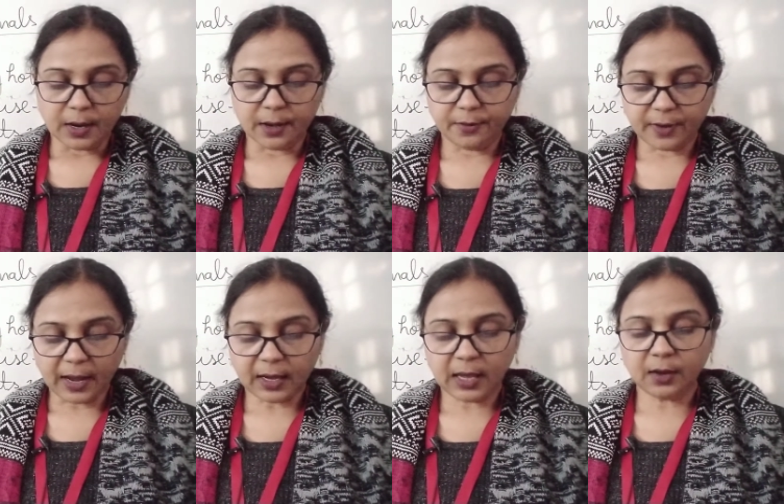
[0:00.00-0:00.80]

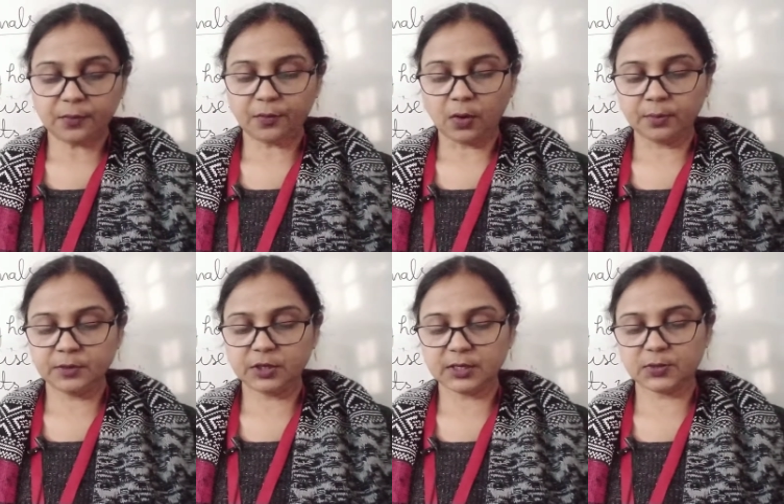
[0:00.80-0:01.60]
ranging
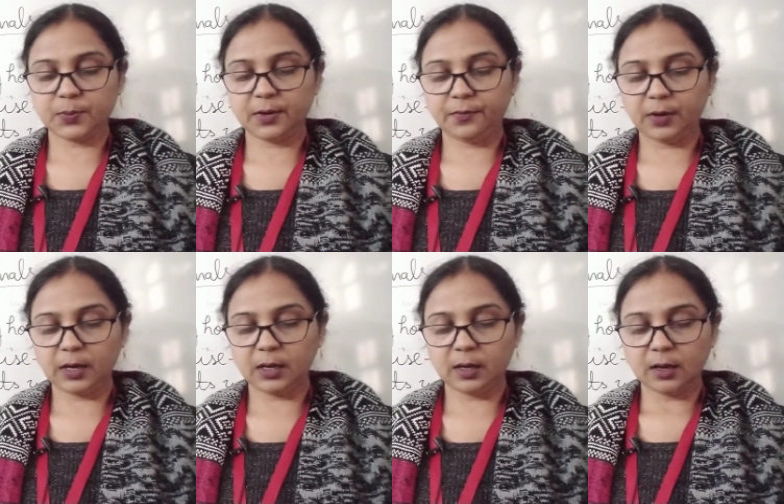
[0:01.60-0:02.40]
from just
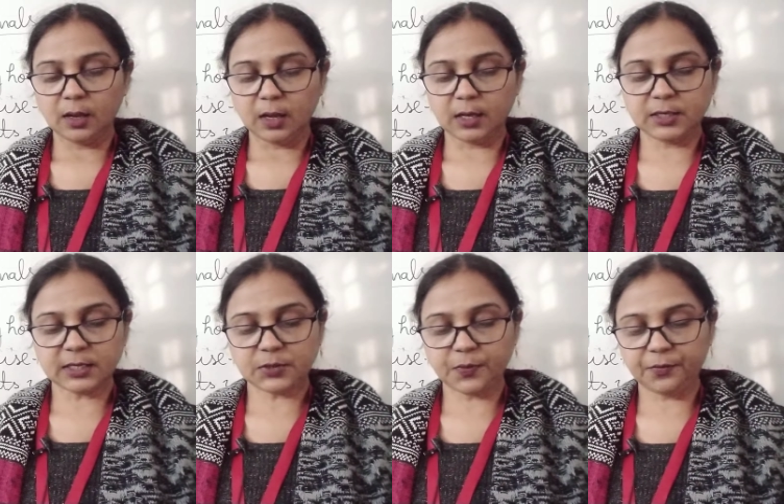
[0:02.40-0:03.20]

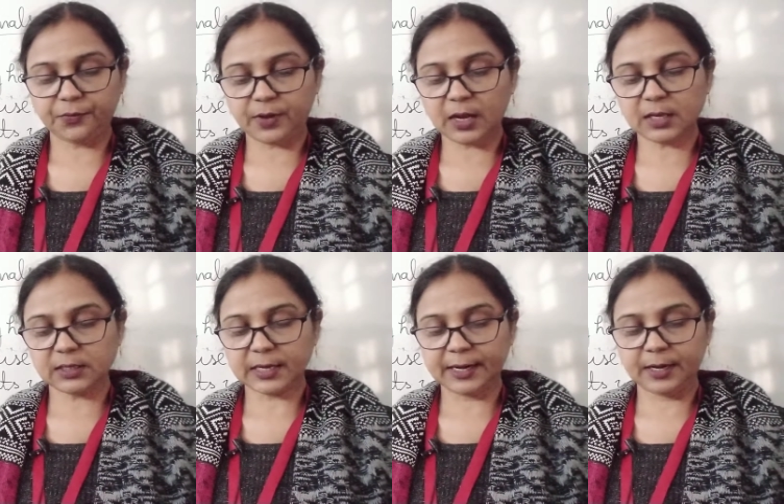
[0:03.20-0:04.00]
15
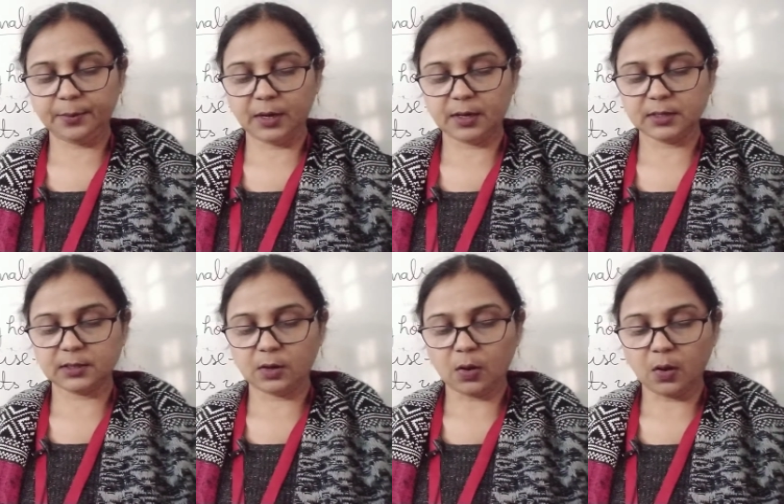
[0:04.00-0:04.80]

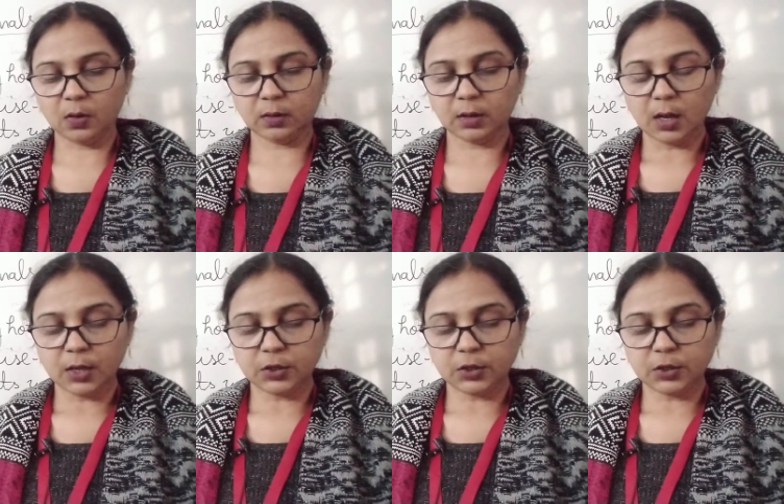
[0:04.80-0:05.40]
centimeters long